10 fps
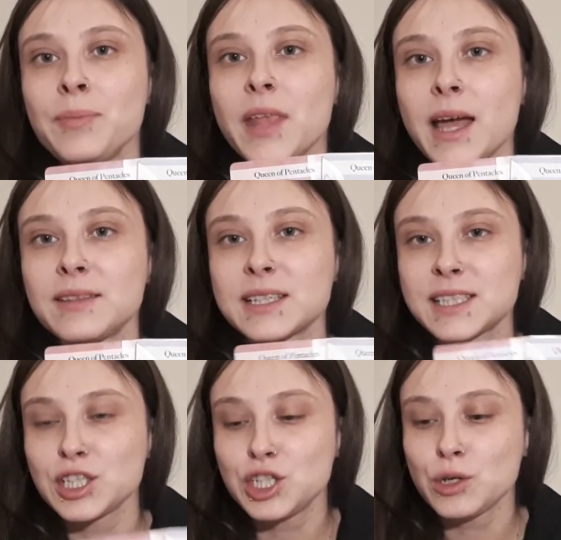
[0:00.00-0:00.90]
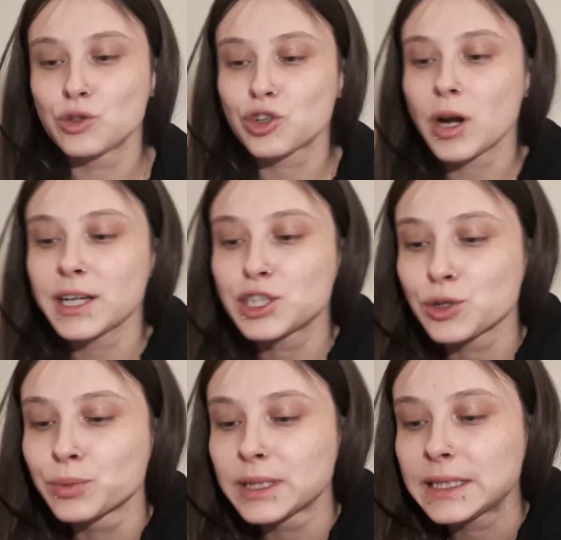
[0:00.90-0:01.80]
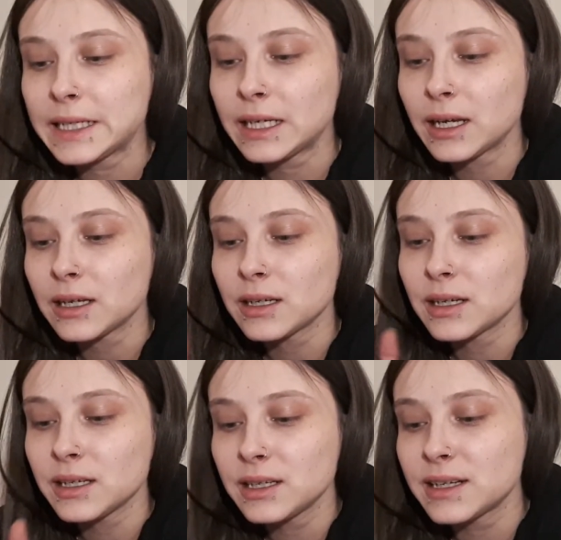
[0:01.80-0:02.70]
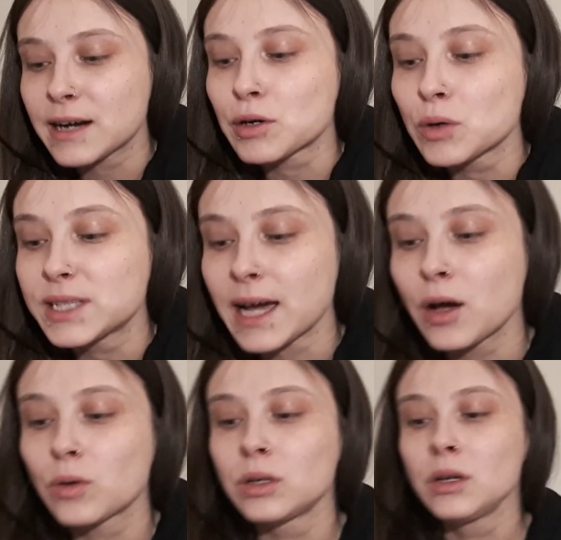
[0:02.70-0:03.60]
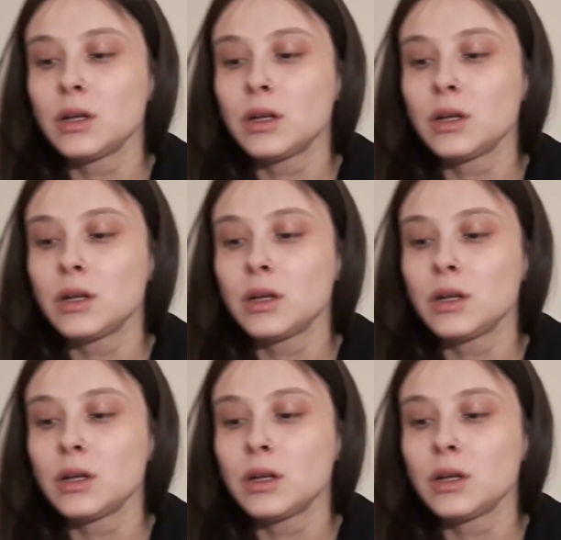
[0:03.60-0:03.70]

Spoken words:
and this is you trying to really narrow down